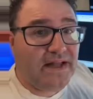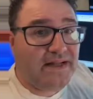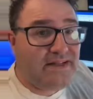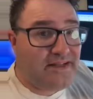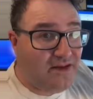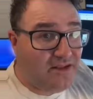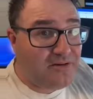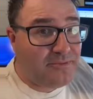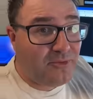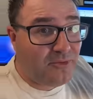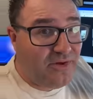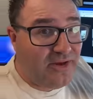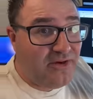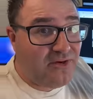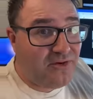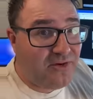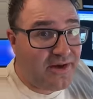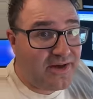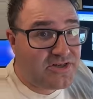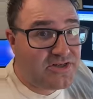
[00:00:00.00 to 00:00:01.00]
And you know, the Marine
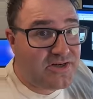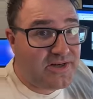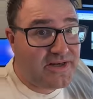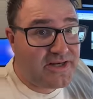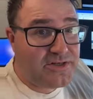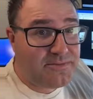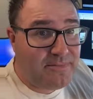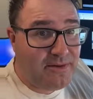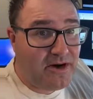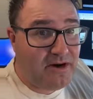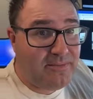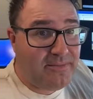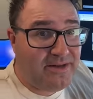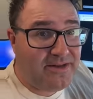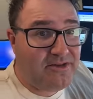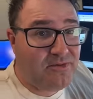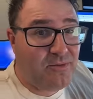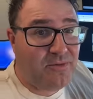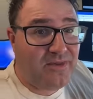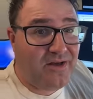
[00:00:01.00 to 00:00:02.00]
Corps actually
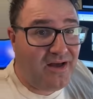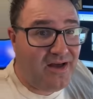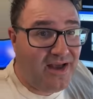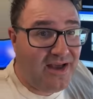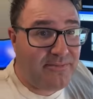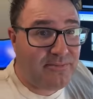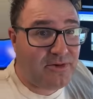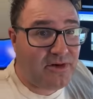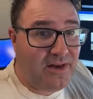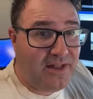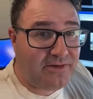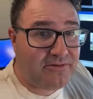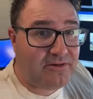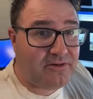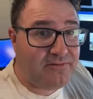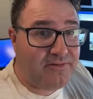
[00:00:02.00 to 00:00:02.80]
experimented with a hybrid electric